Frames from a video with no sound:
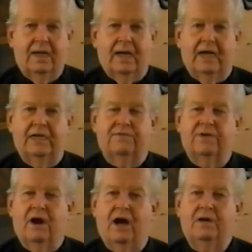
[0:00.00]
And if
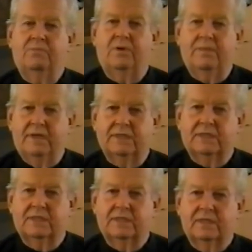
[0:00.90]
God
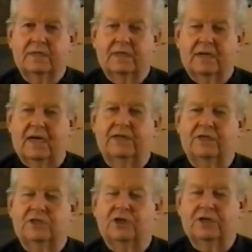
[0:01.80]
permits and the
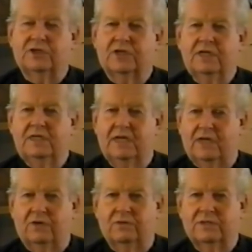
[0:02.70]
church
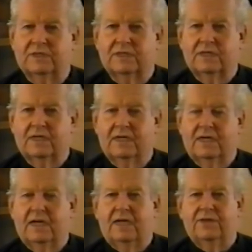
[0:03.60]
continues,
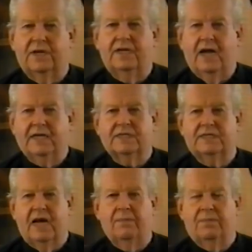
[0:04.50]
the next
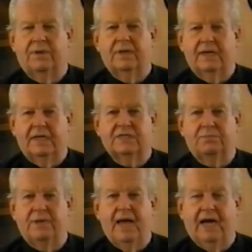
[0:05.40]
step is
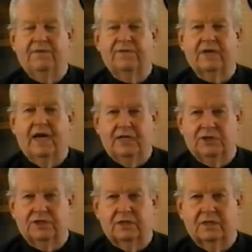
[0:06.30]

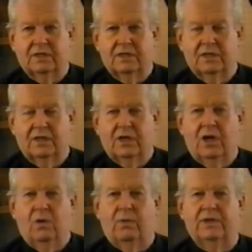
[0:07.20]
beatification,
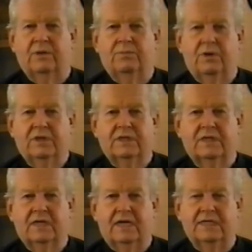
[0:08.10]
when the
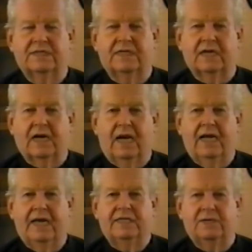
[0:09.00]
person is
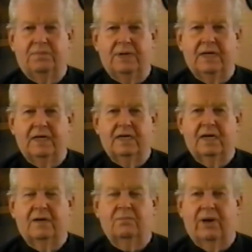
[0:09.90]
declared to be
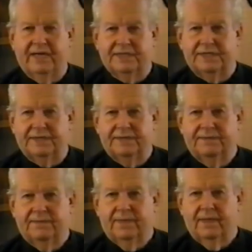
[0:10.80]
blessed.
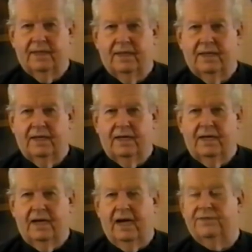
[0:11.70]

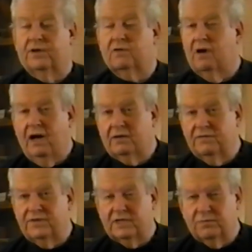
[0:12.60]
And the crown
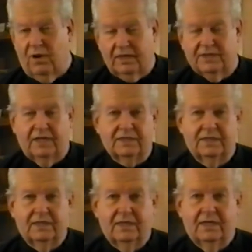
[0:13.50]
of this process
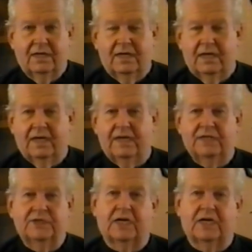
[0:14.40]
is the